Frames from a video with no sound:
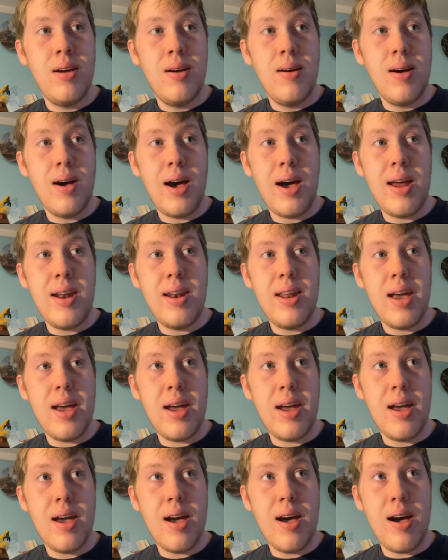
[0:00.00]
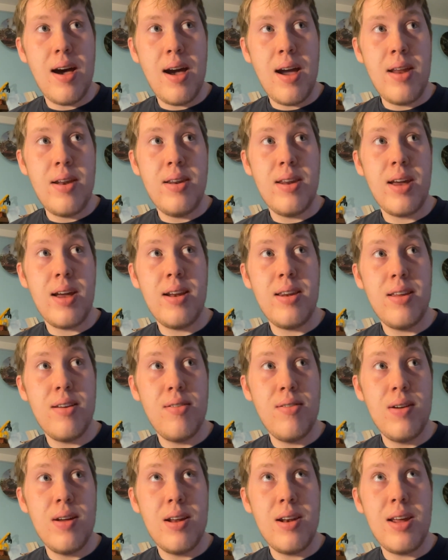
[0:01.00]
and then
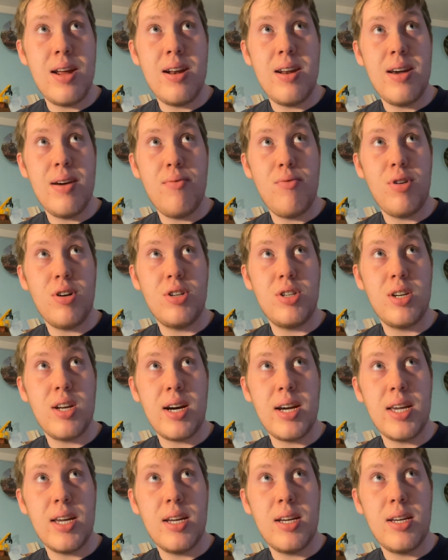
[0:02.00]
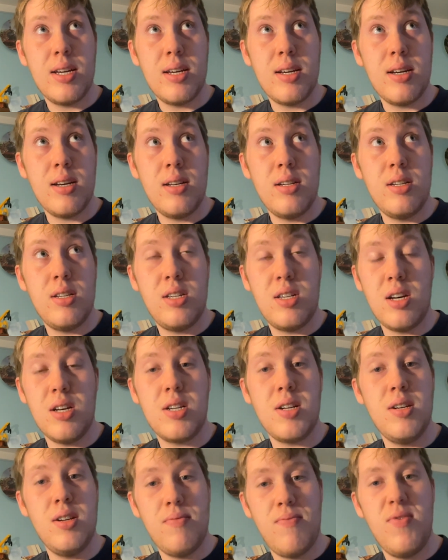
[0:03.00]
they watched like
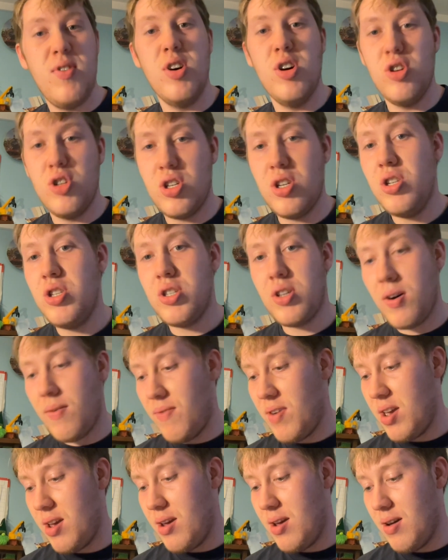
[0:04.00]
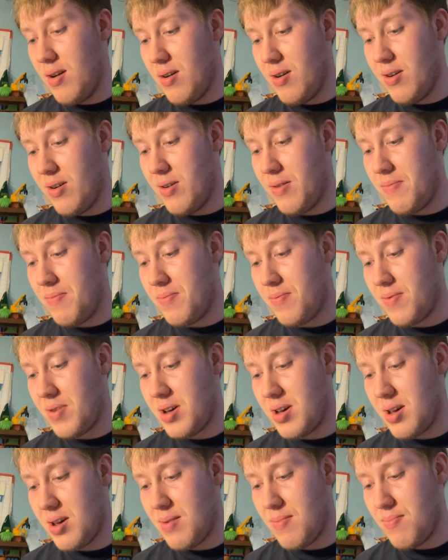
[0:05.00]
certain versions of
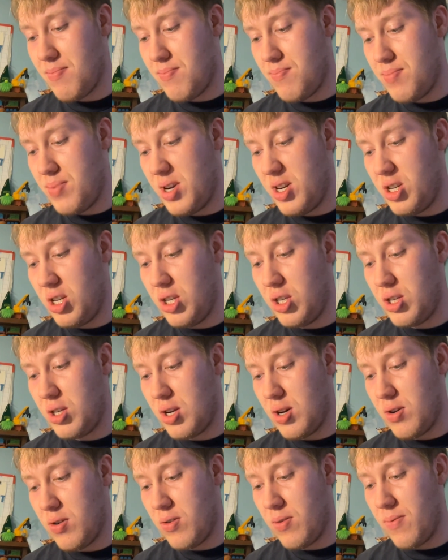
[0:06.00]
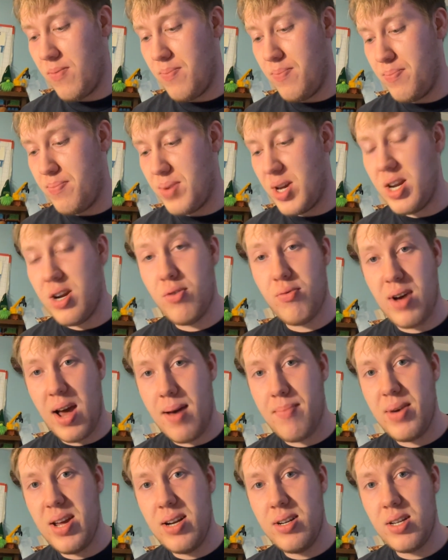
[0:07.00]
Peter
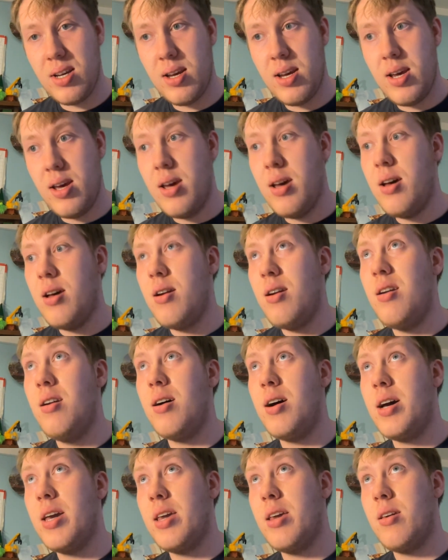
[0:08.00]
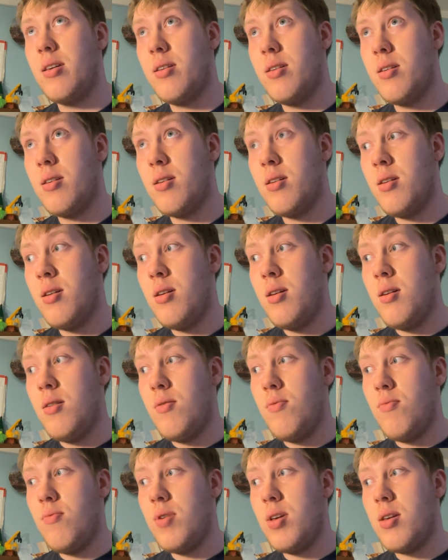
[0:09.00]
Rabbit. Like
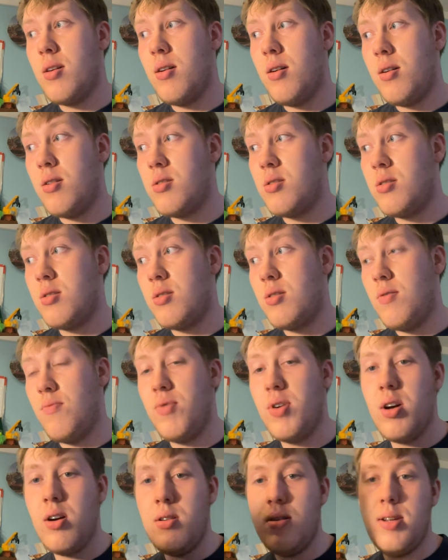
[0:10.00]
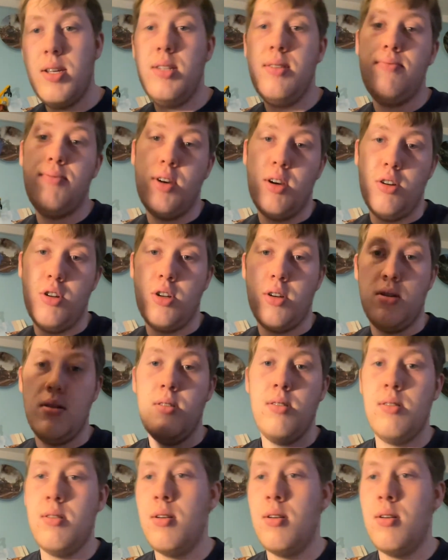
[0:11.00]
we got this version,